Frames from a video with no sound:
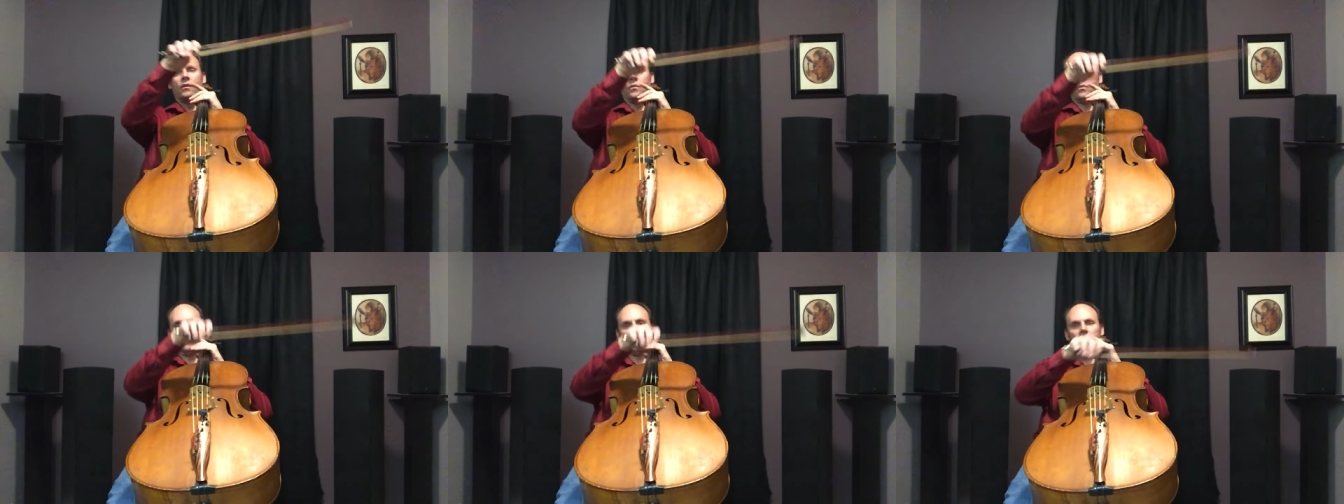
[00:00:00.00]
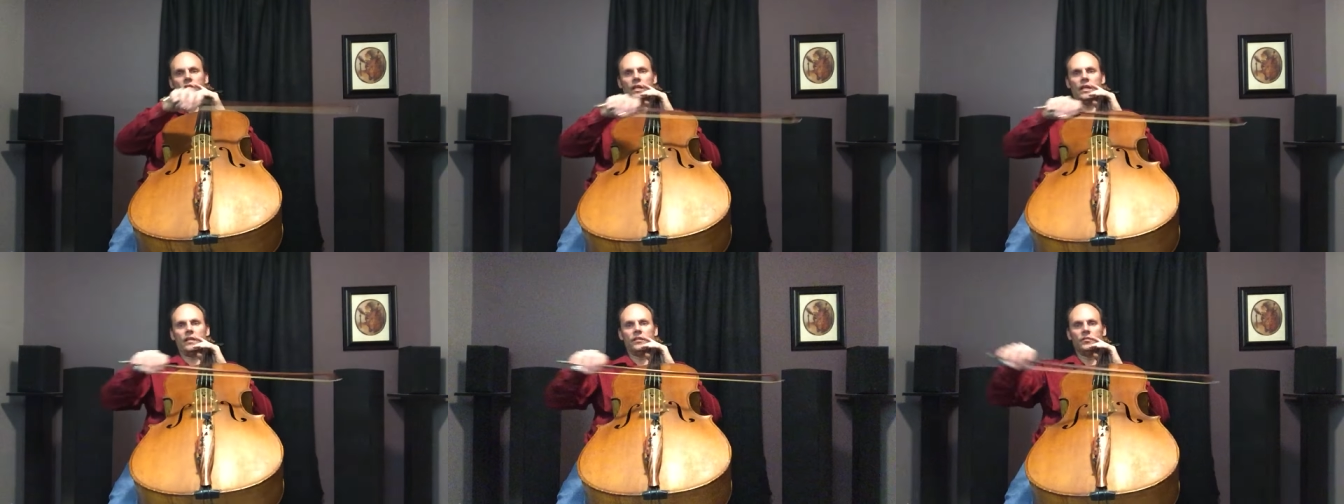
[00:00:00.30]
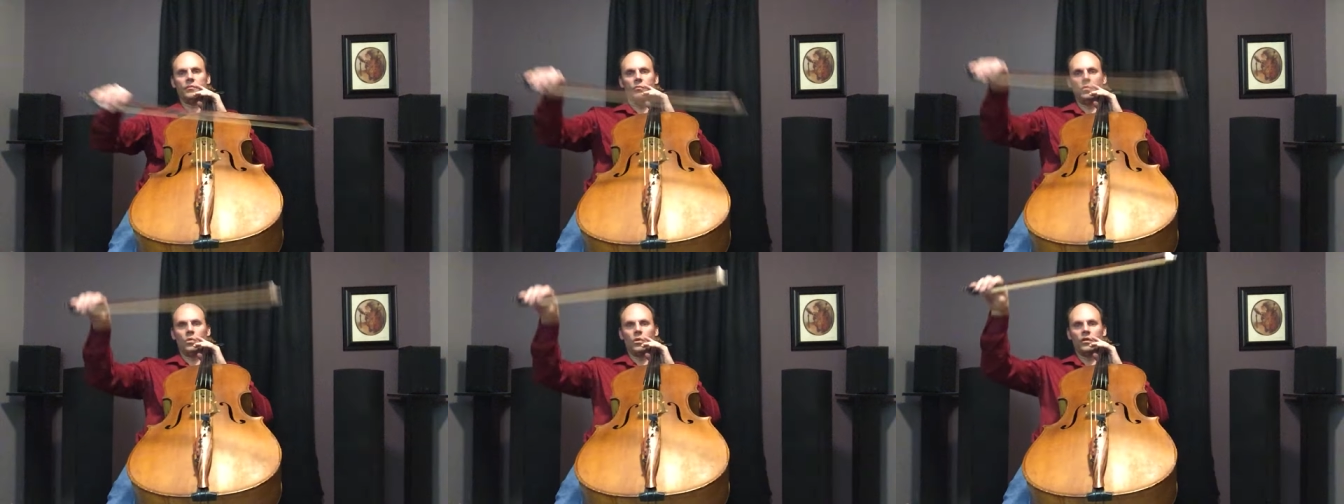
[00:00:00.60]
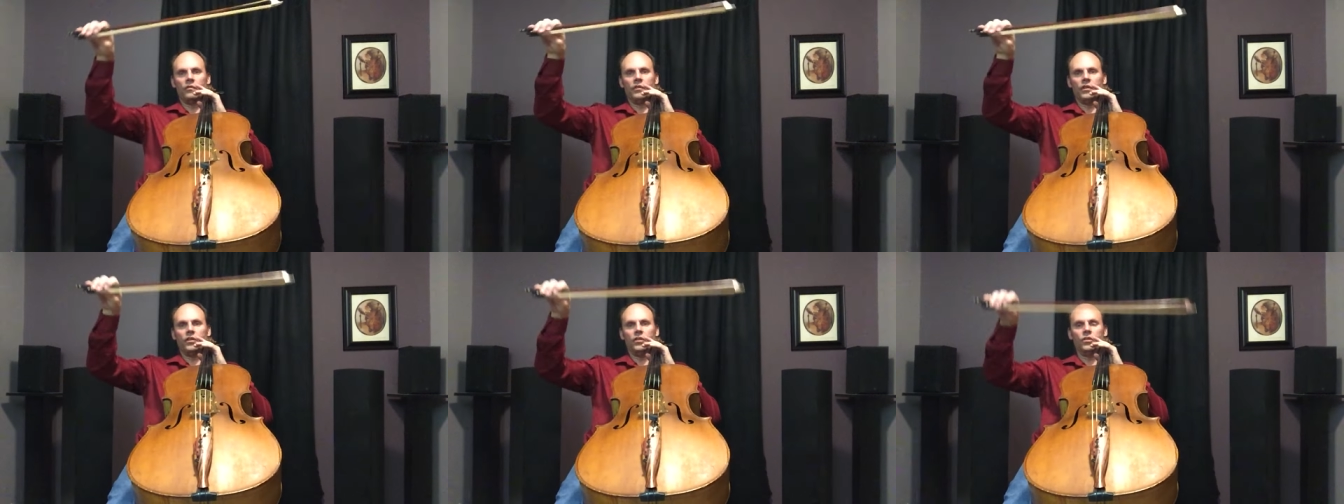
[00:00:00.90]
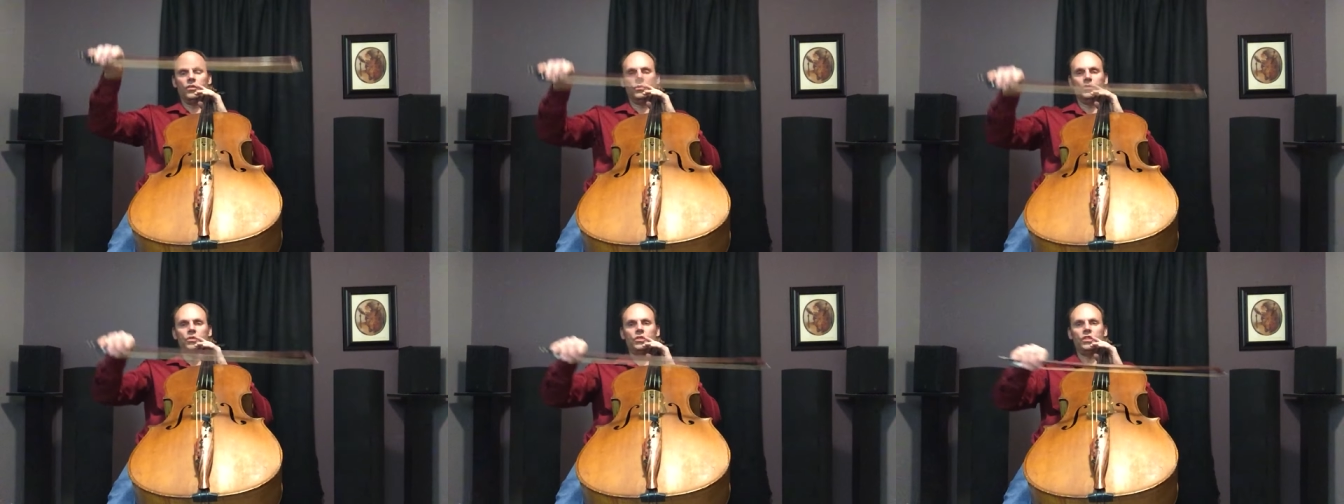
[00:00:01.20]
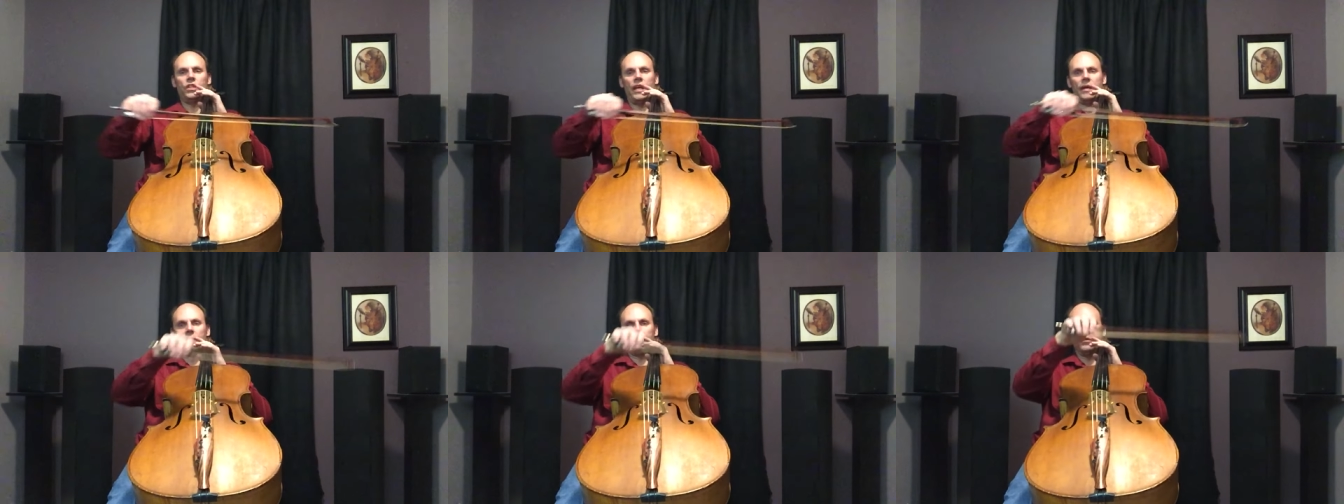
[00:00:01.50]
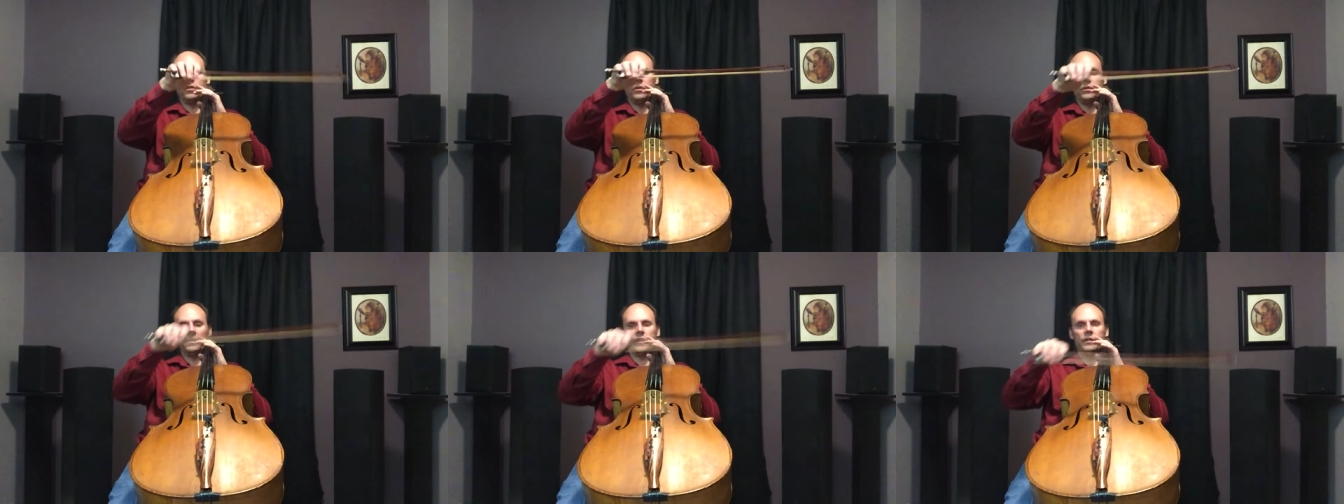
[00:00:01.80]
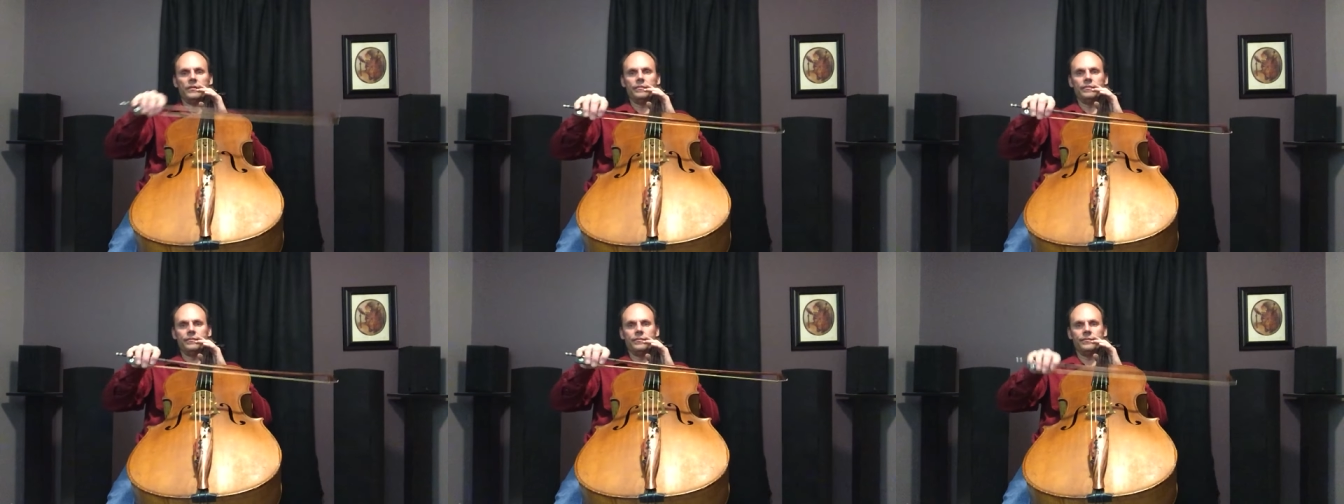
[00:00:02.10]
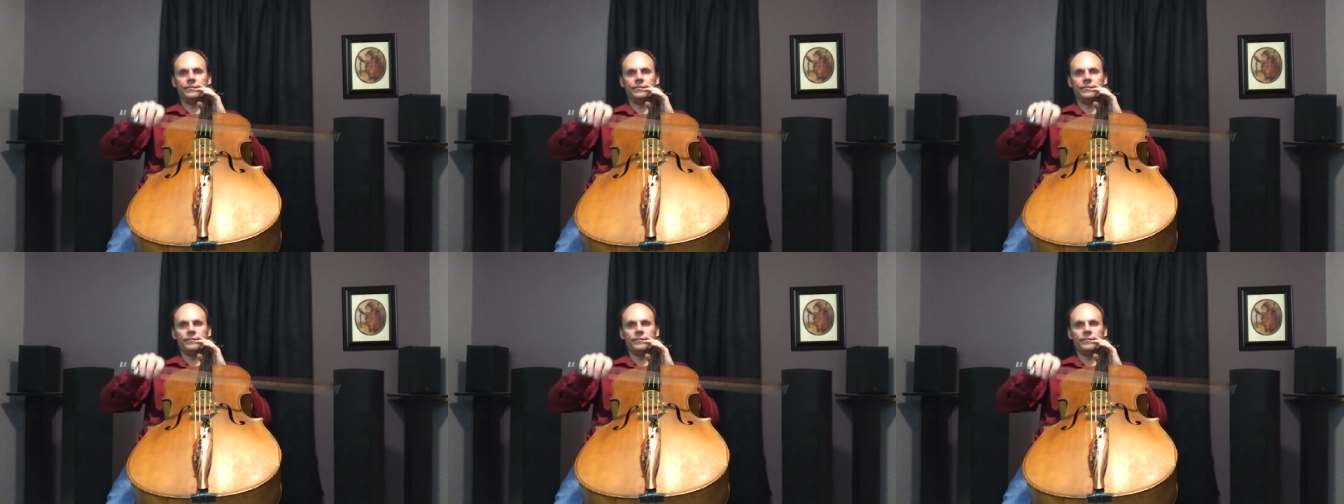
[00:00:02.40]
which has more of a U shape to it